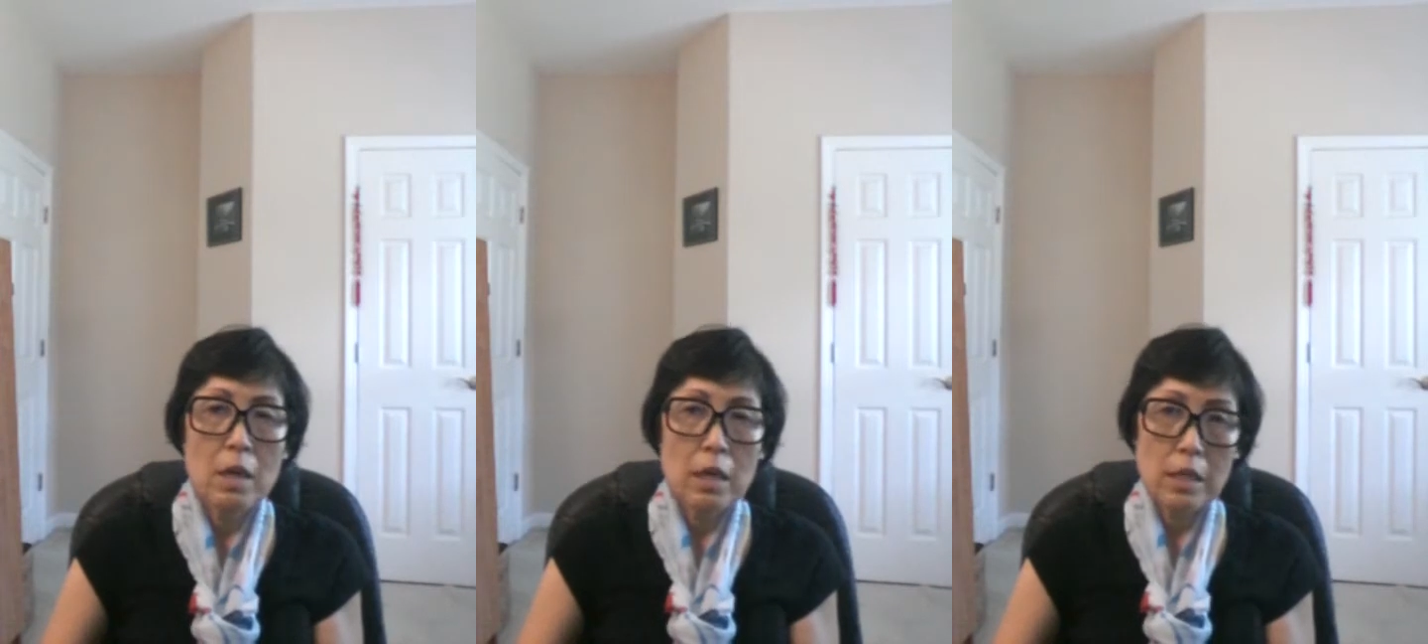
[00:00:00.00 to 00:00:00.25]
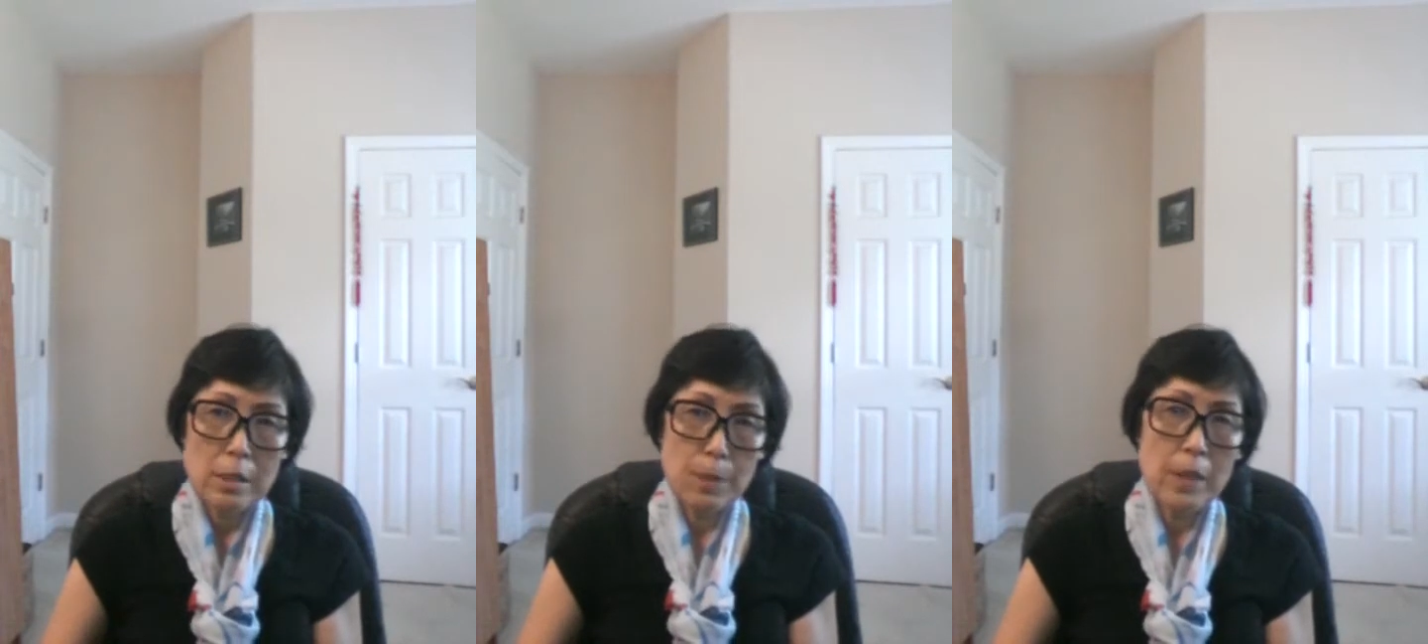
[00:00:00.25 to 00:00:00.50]

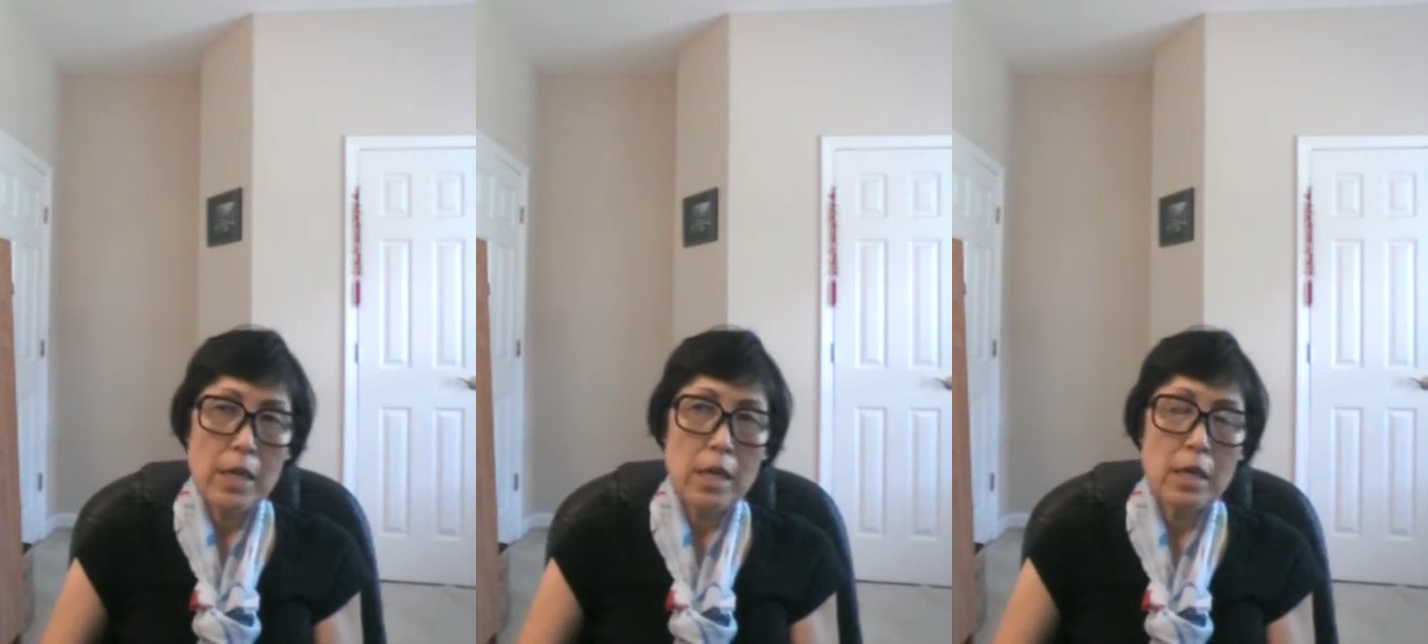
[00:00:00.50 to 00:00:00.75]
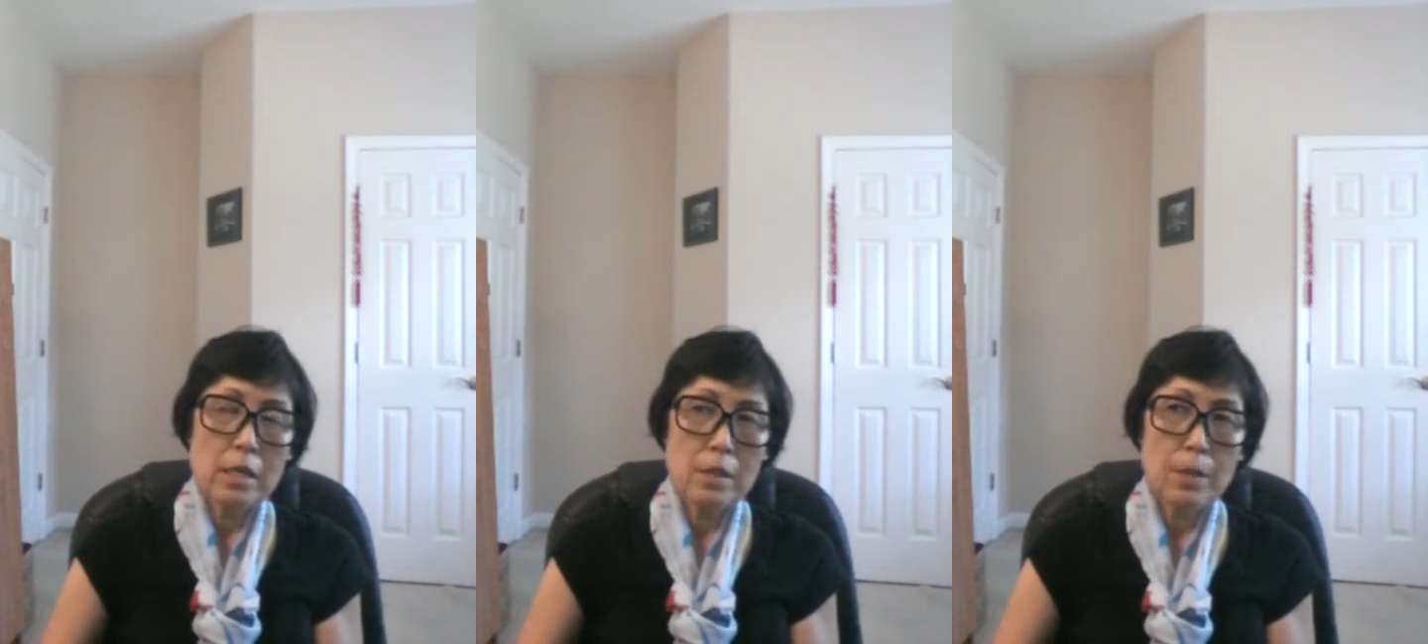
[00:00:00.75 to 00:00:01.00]

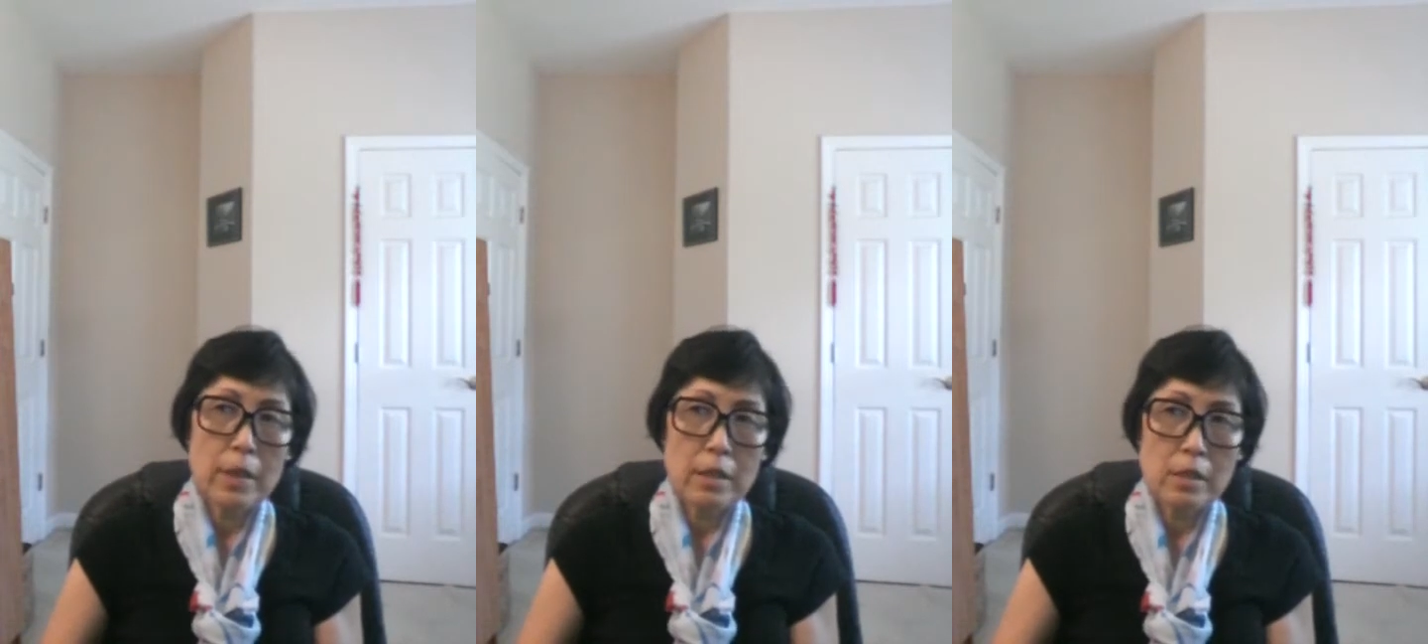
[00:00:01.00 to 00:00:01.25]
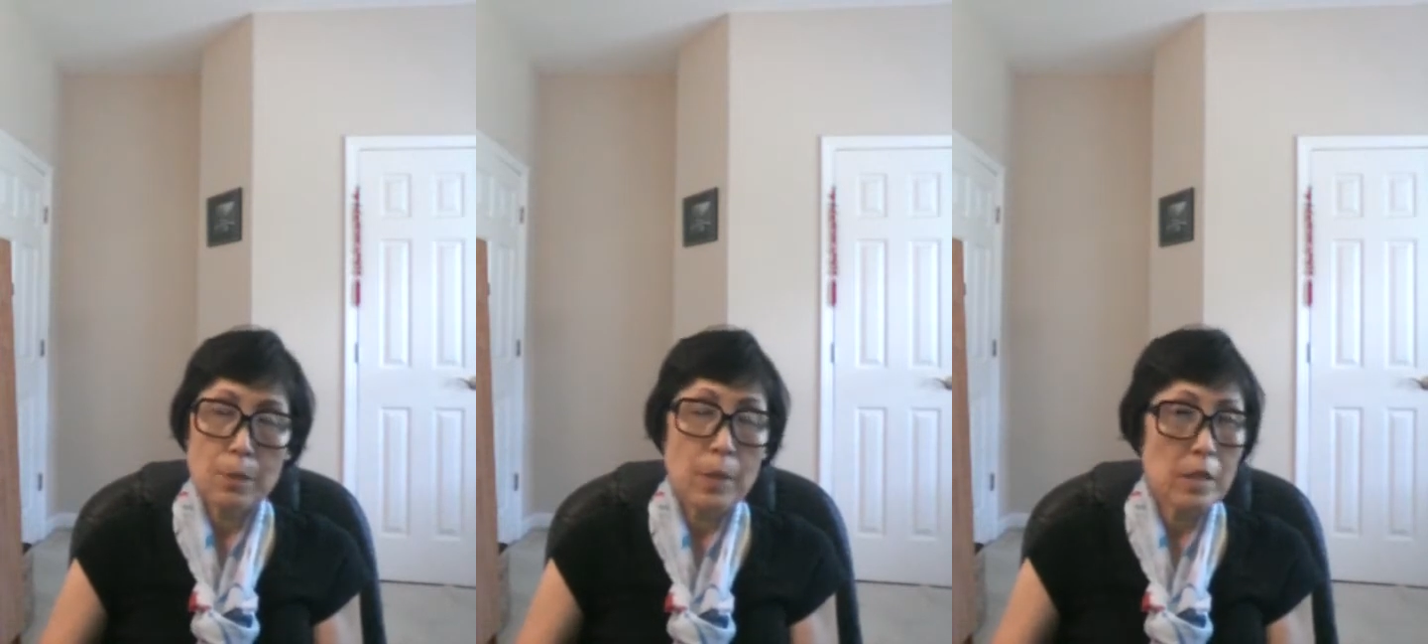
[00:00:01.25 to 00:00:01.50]
explained by
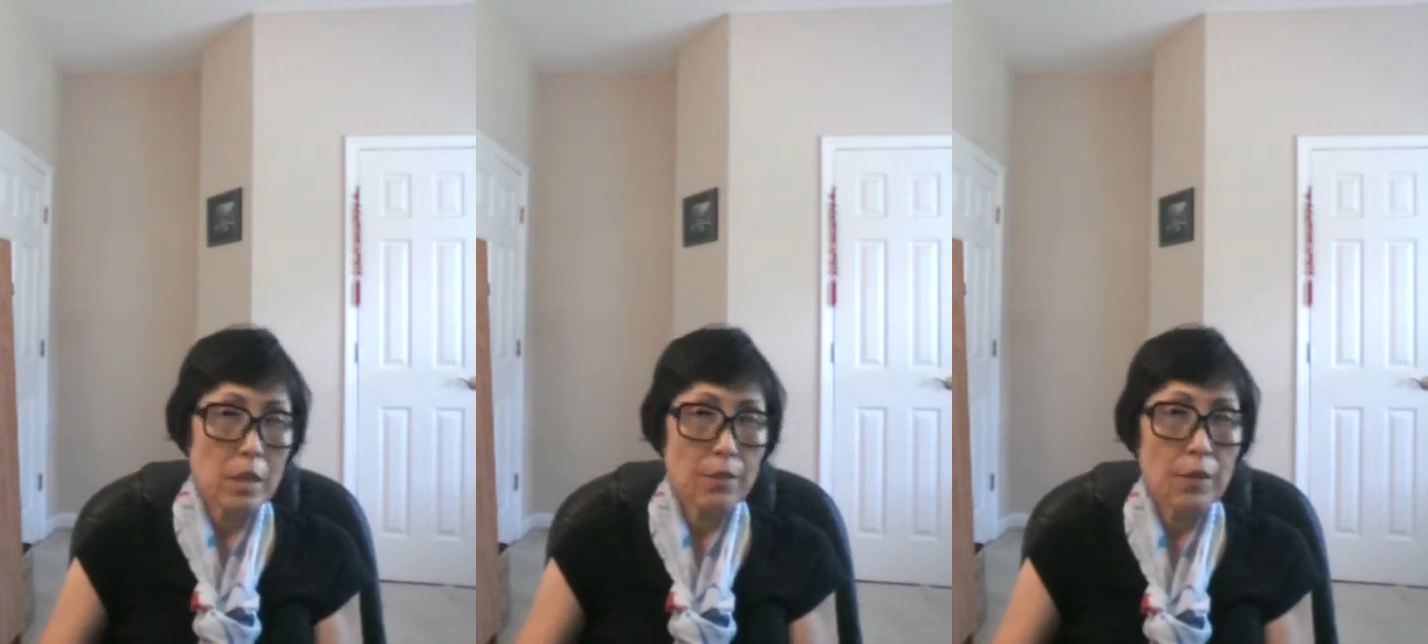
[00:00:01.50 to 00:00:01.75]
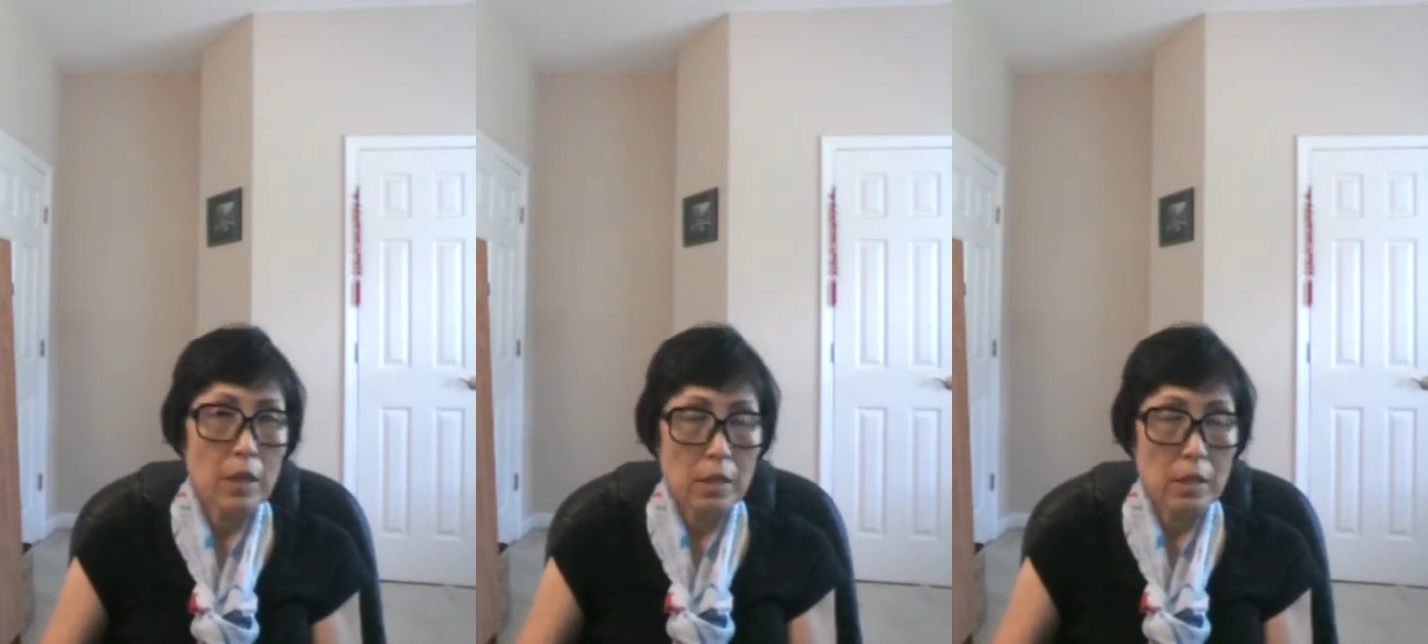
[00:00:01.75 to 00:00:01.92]
specific